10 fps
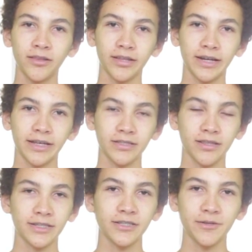that has
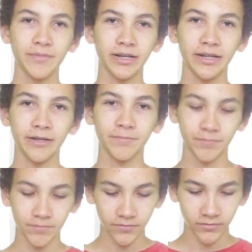less humidity.
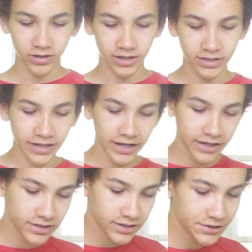To
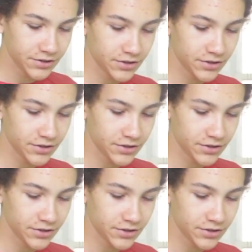gauge this, you